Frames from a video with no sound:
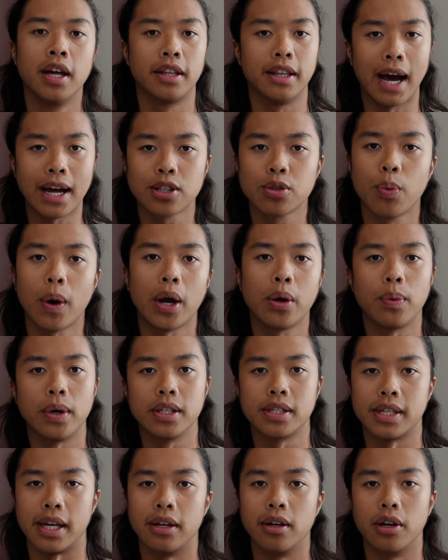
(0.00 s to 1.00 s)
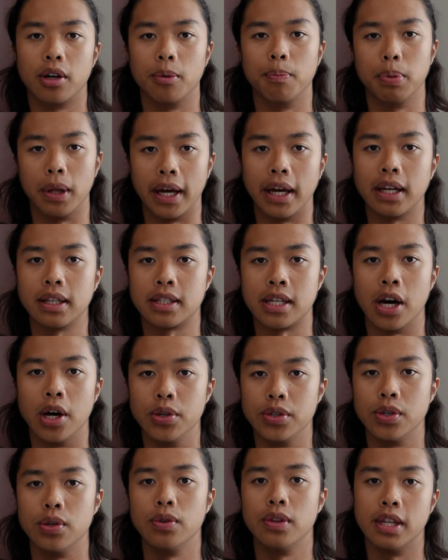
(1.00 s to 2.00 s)
that's why when Senator Blank
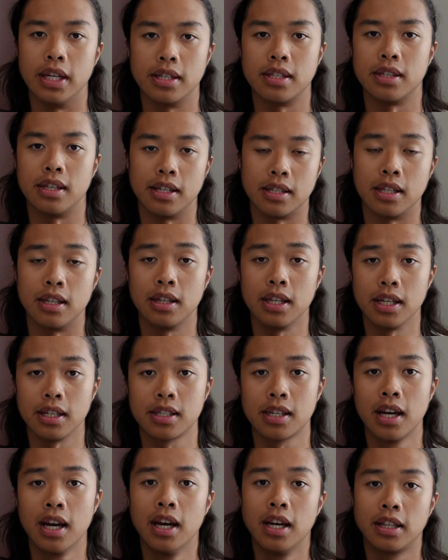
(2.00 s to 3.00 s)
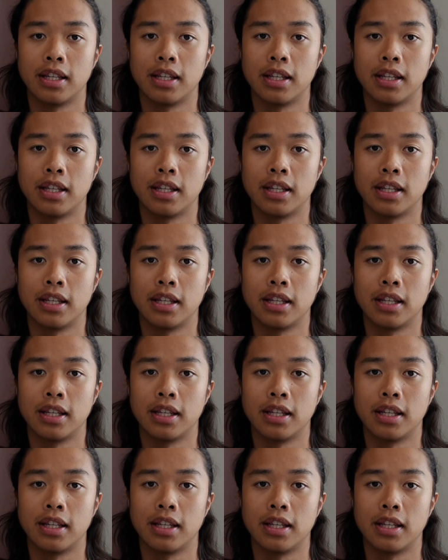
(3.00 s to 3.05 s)
tells you this, this, and this,